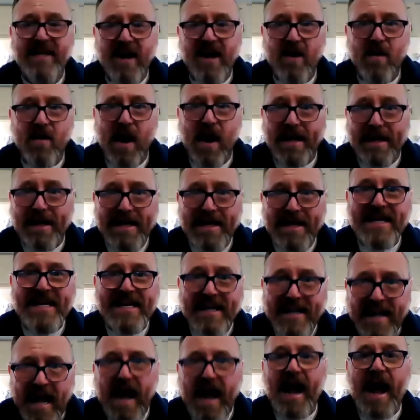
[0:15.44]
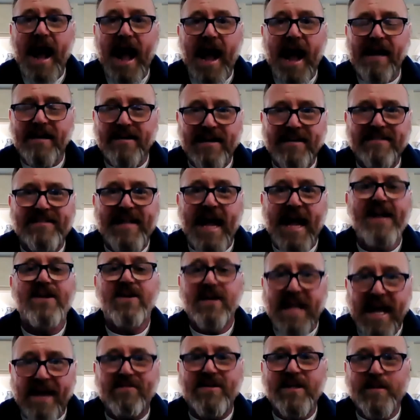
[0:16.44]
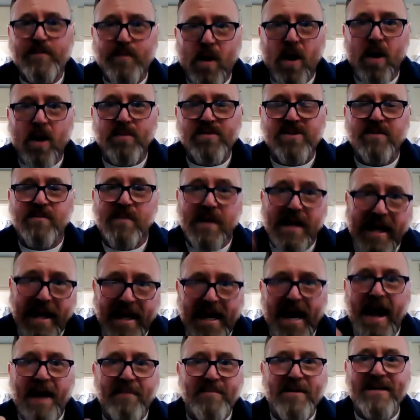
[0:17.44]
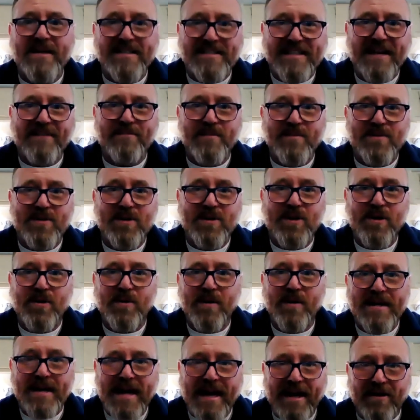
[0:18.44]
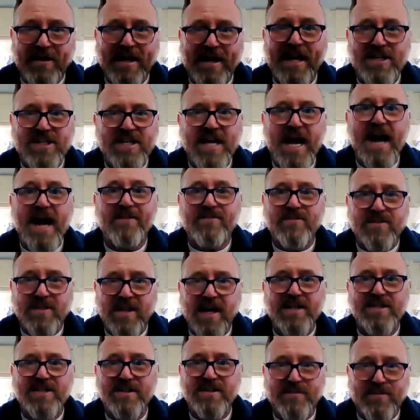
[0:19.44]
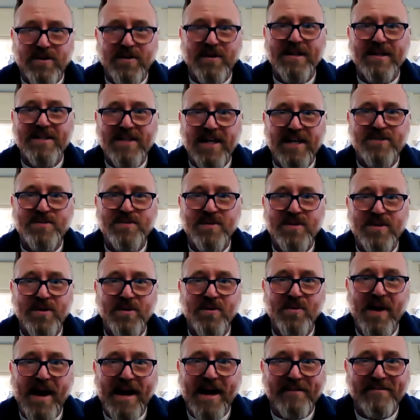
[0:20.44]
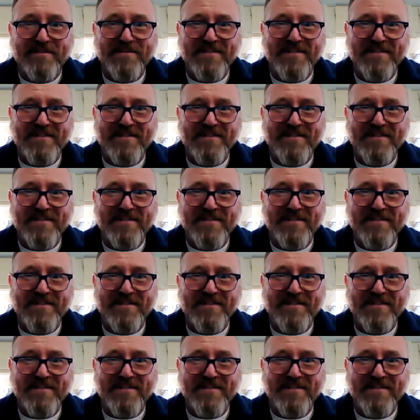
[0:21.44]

know what, Daniel gave these poems to me, and I'm going to give them to you, and it'll get you out of Dutch if you're in Dutch with your wife.